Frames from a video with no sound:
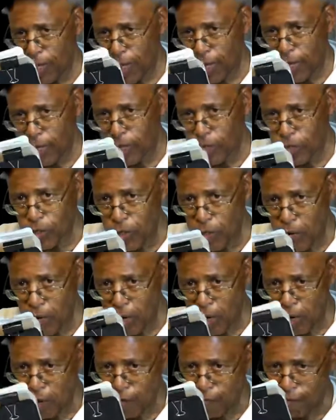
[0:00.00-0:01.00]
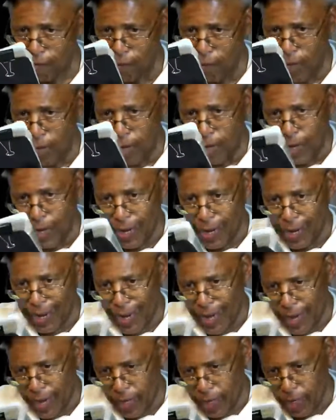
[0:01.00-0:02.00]
things of
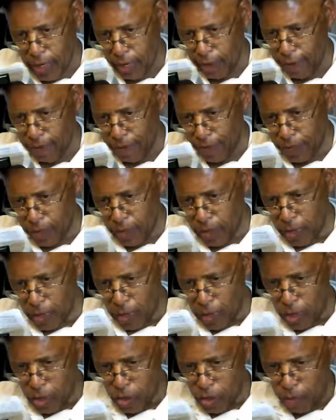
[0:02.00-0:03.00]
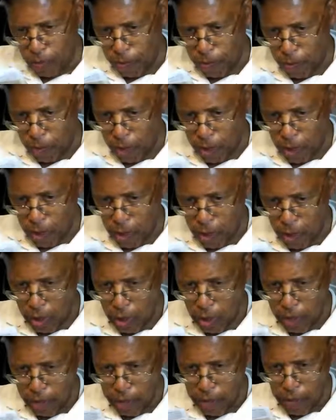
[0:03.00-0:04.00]
God. So
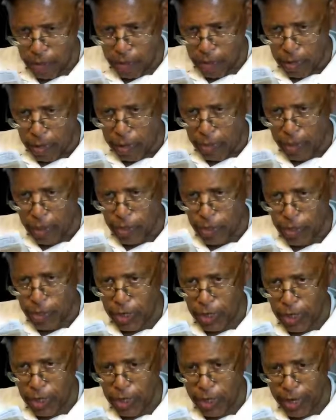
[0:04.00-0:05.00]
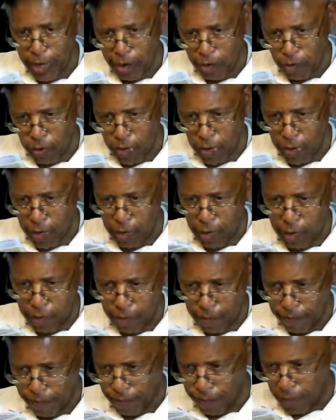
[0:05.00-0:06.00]
Paul is declaring
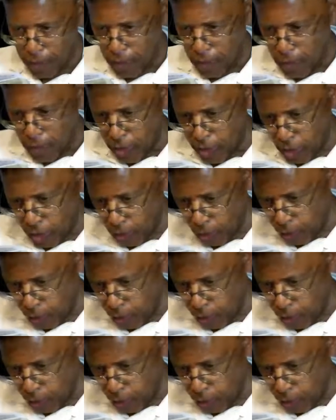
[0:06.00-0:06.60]
that